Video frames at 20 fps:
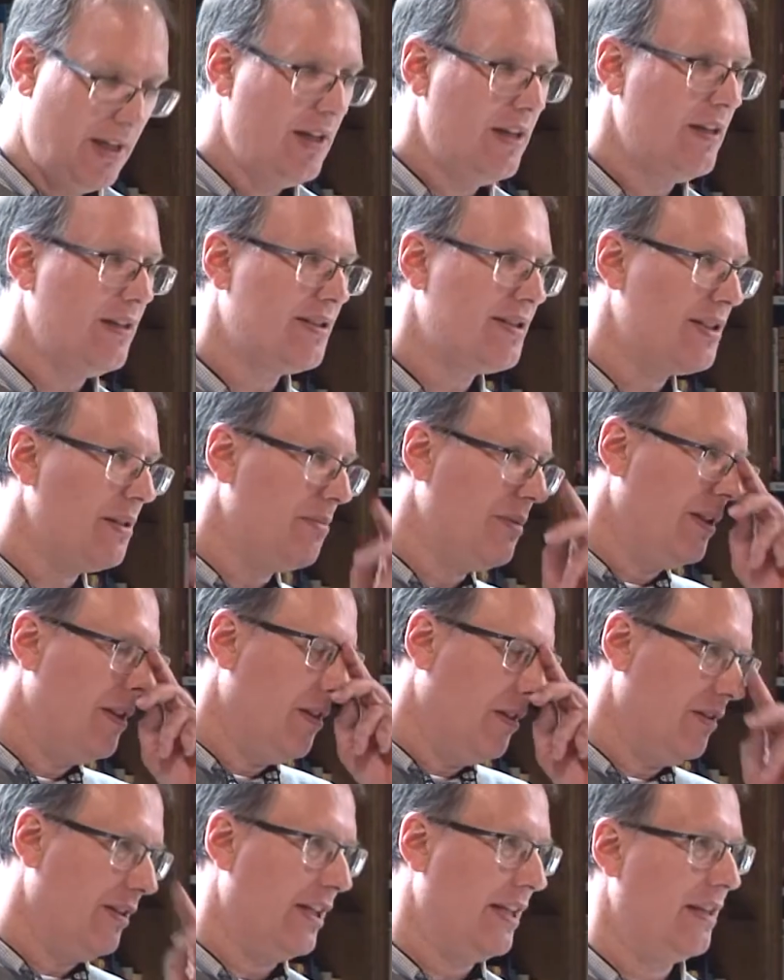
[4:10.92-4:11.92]

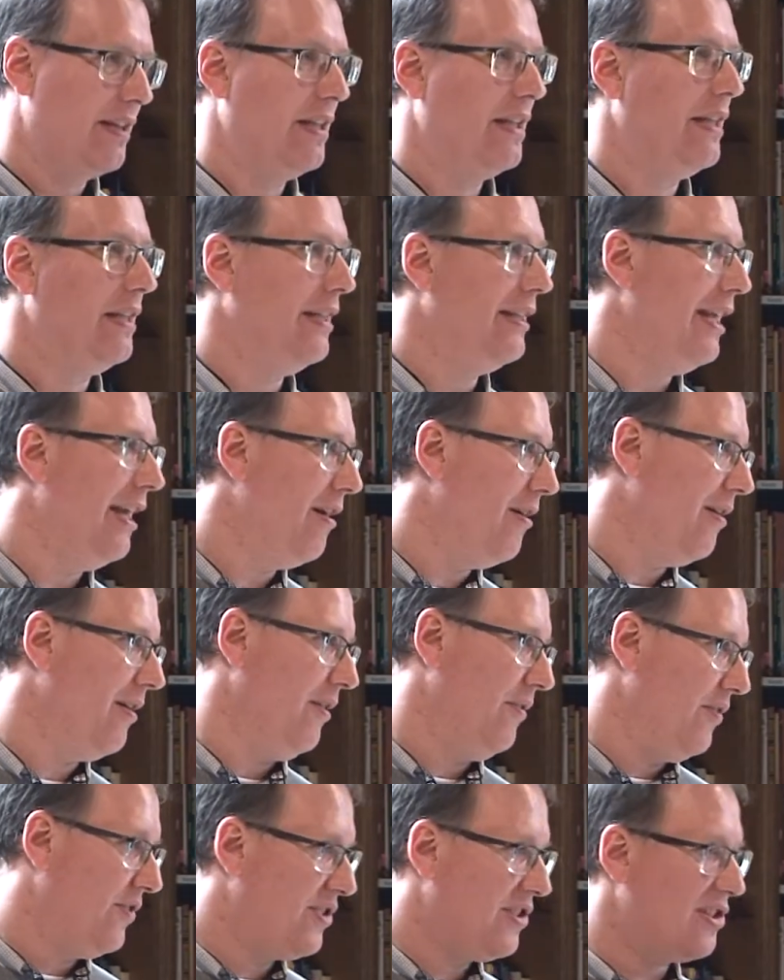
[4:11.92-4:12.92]
Similarly, the
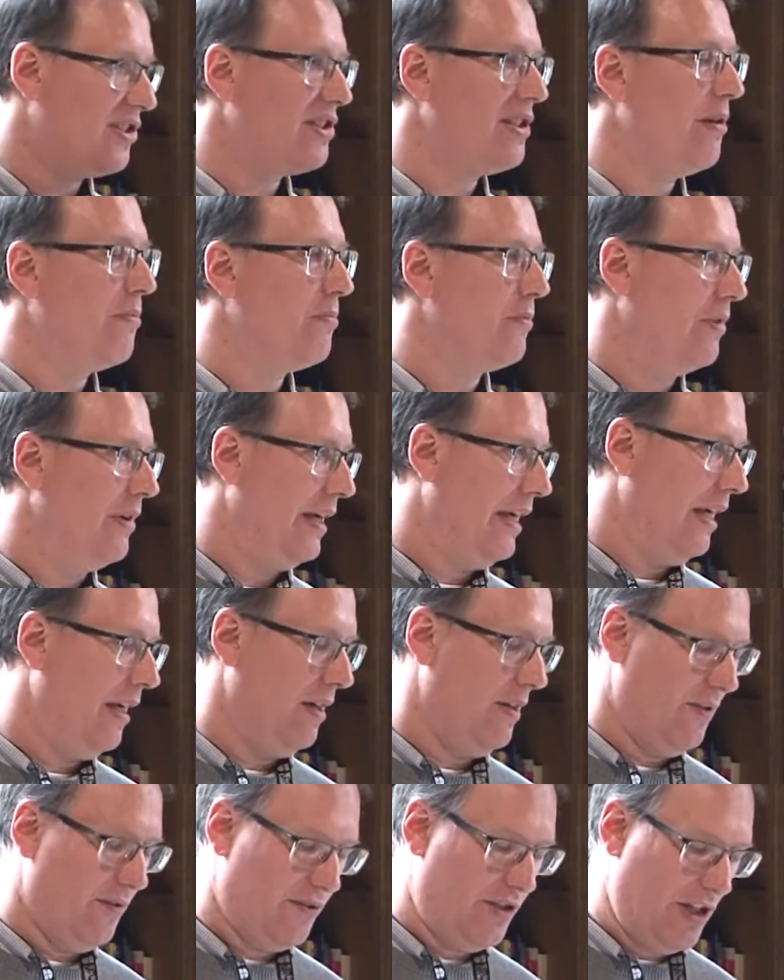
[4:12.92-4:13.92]
narrative summary
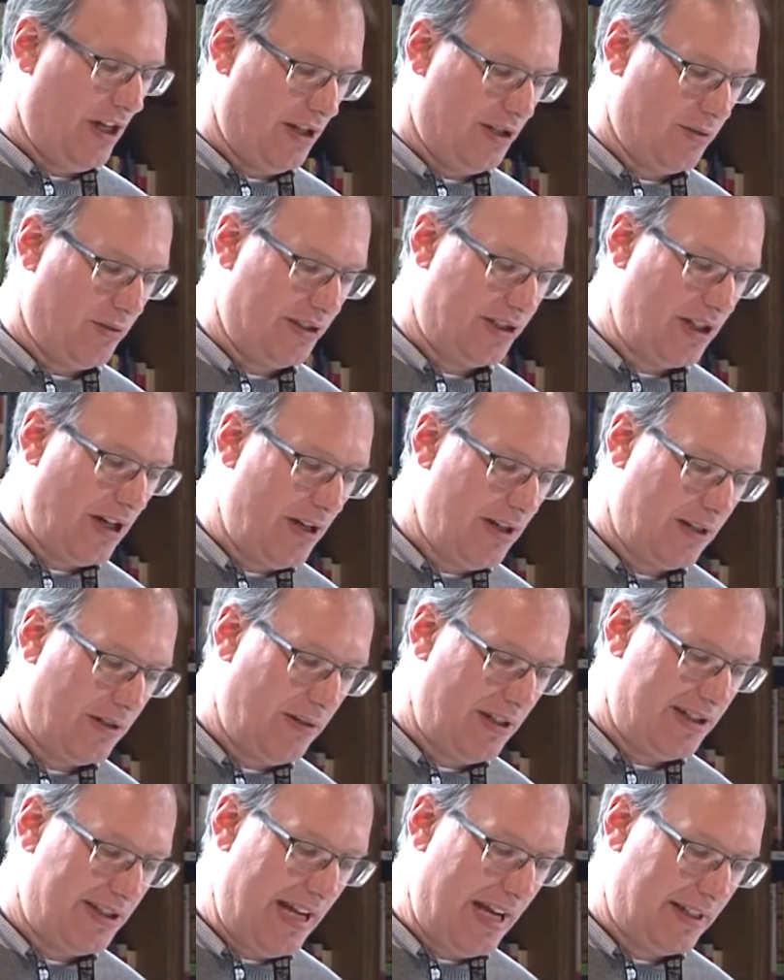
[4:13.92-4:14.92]
of Joshua's
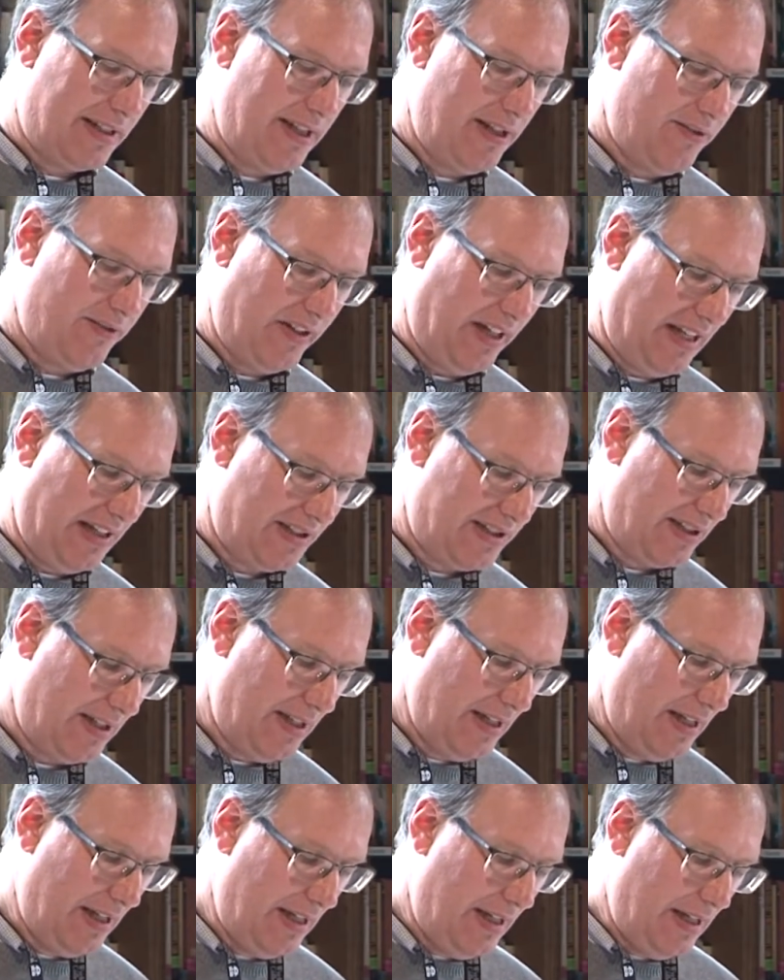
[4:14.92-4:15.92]
conquest activities
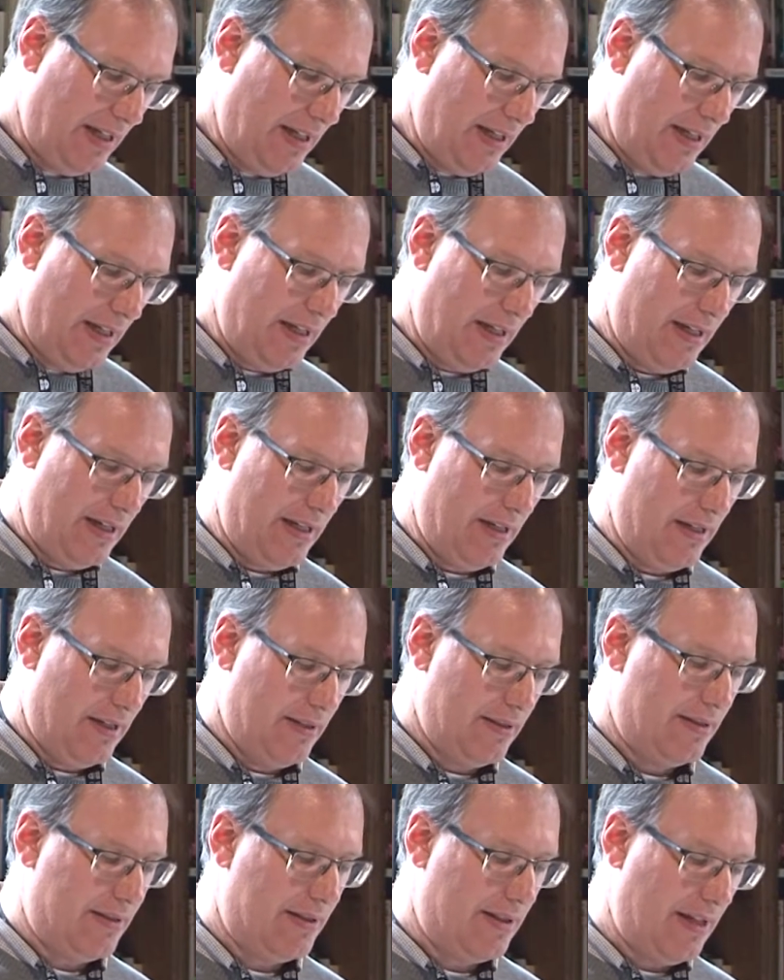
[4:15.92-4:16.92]

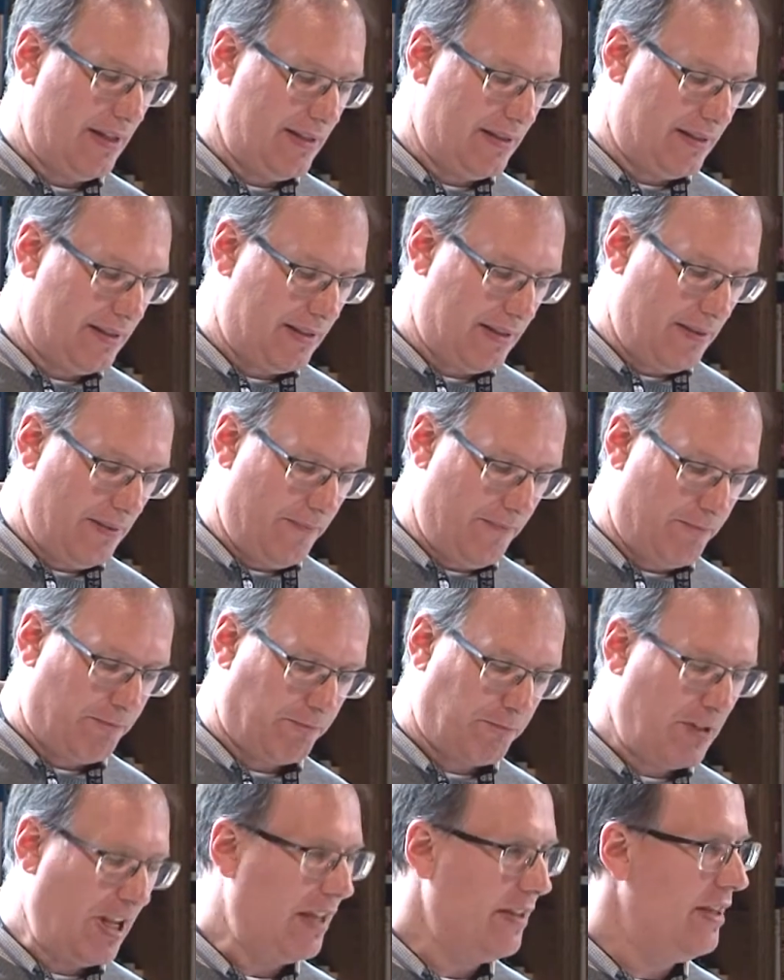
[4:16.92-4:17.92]
uh, says
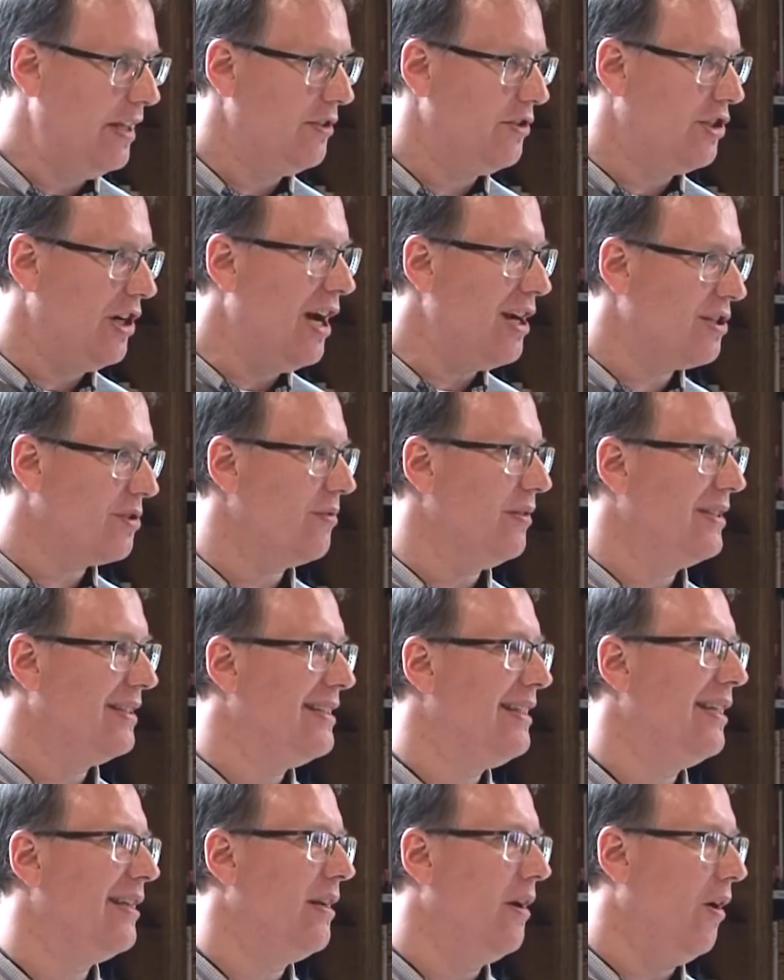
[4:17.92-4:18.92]
that Joshua
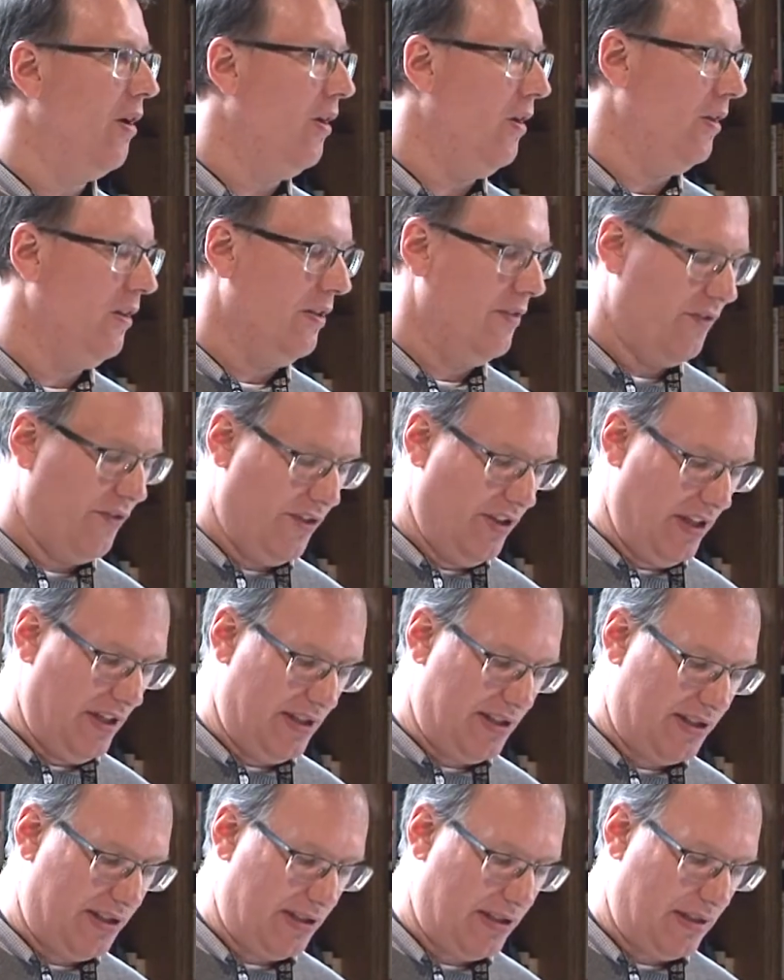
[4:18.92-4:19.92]
did all of
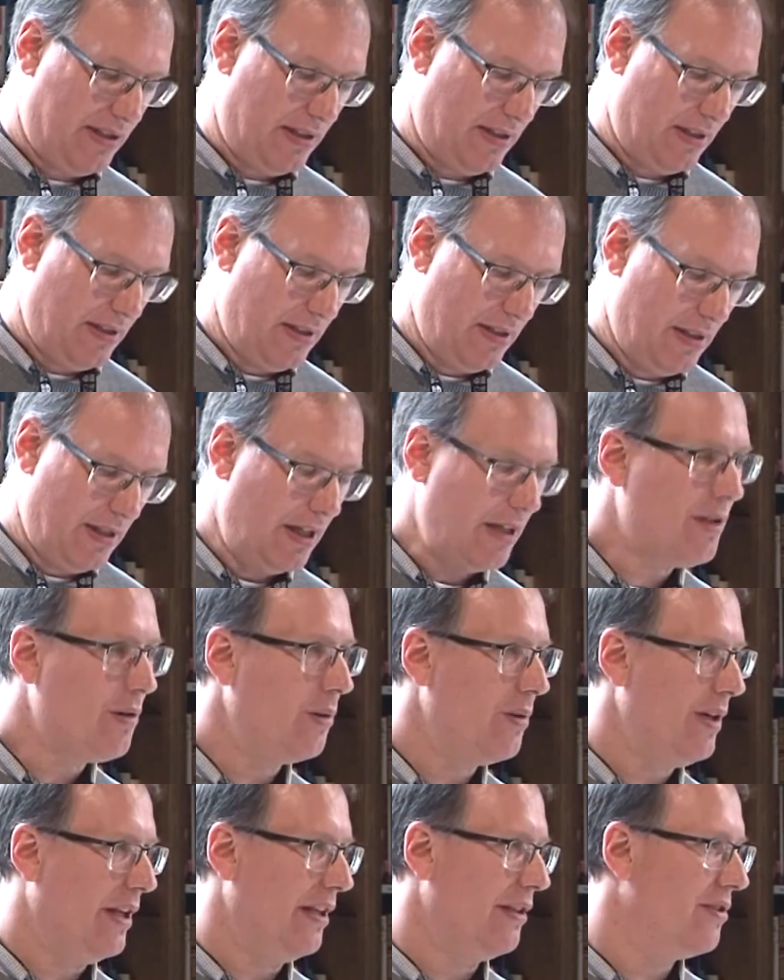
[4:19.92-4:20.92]
this
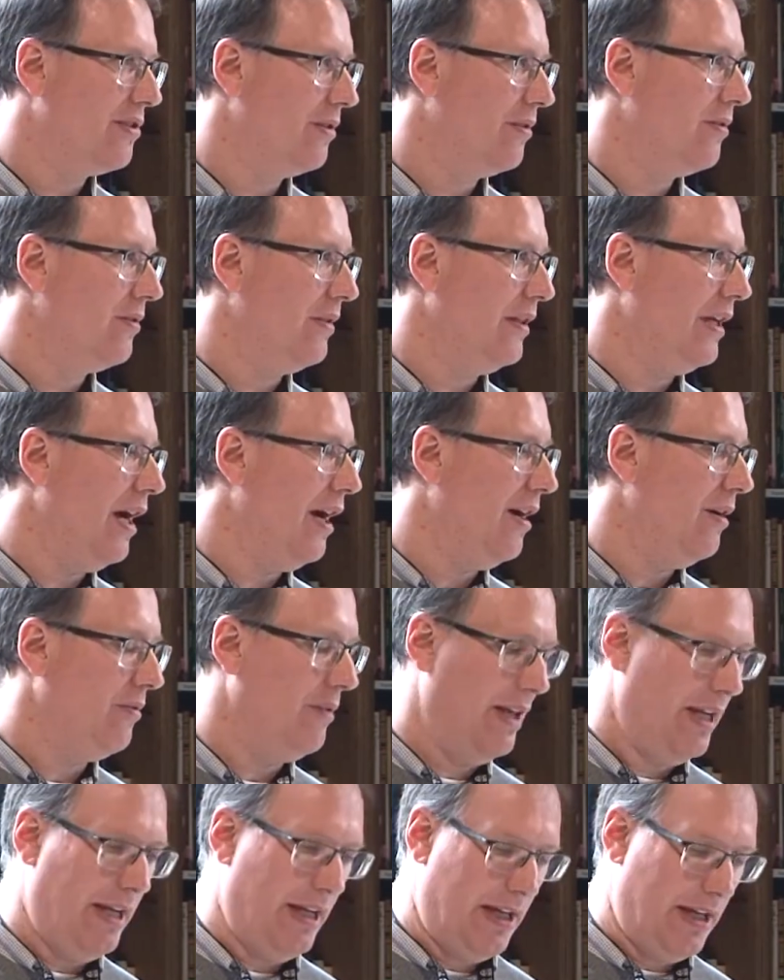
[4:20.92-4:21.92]
according to
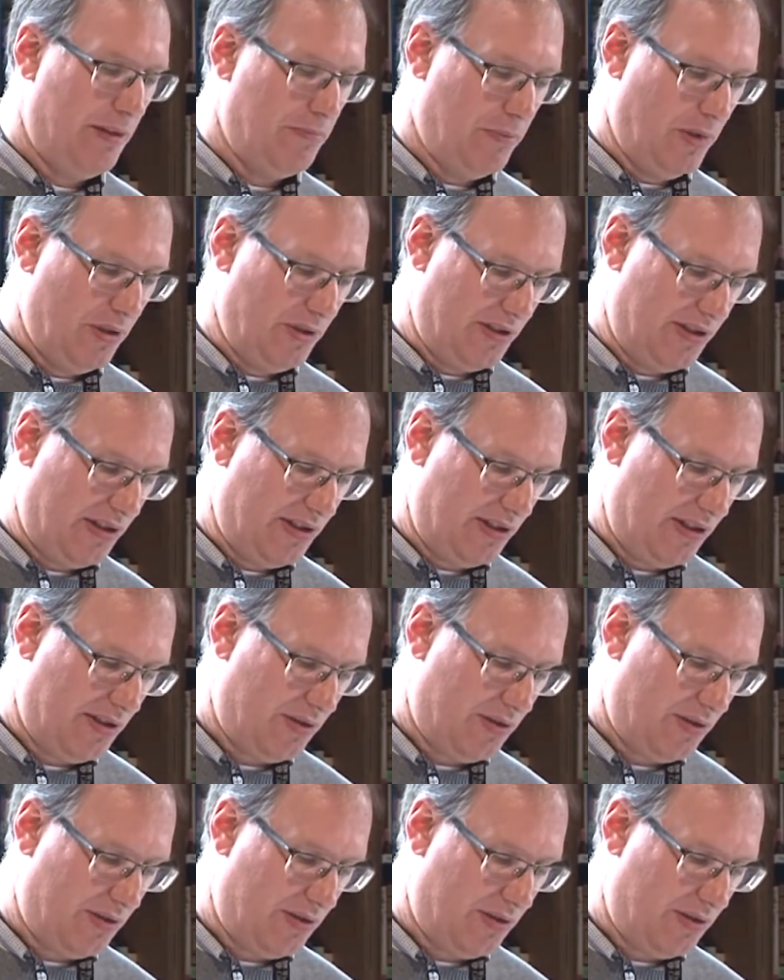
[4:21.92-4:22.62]
Yahweh and Moses'